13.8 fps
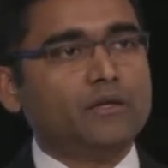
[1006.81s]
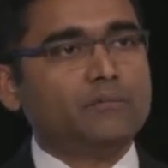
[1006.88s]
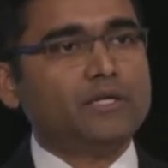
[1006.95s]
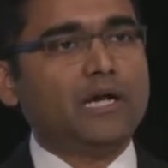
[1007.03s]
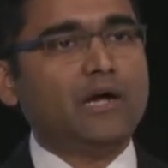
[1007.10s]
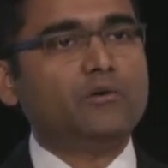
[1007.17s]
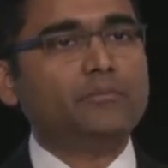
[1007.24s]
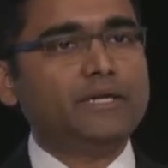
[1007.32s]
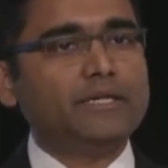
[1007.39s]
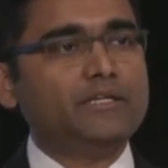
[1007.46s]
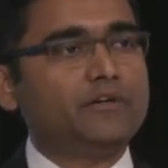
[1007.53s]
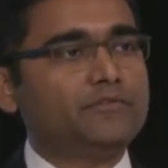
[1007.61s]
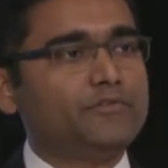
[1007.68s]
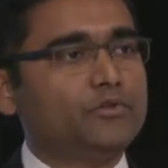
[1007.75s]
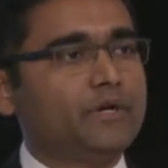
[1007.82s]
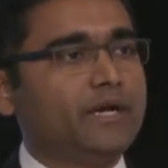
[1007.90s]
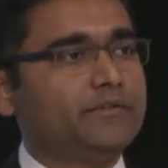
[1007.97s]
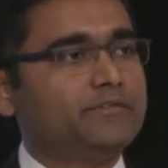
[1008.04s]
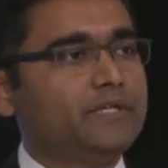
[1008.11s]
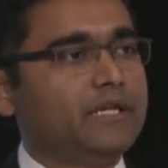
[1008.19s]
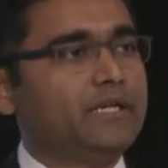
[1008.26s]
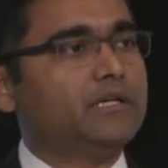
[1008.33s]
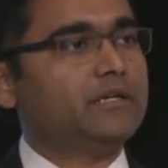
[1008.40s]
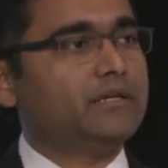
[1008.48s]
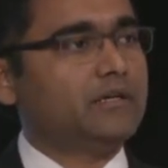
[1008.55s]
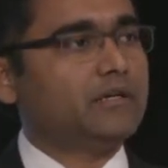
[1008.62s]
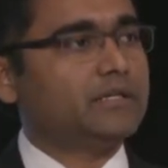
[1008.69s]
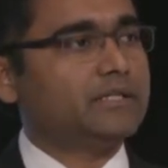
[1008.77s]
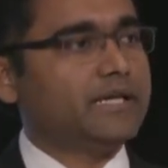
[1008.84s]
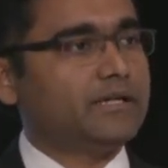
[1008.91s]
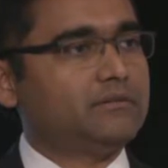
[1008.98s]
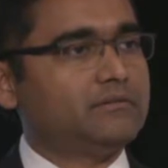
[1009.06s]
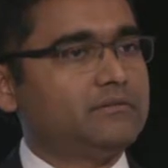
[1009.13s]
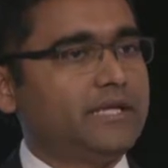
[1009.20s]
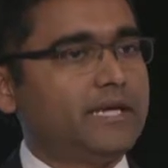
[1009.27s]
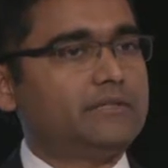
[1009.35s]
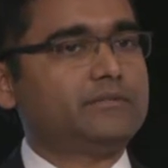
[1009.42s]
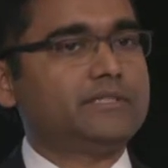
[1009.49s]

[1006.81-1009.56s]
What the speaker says: But how many of you have really heard that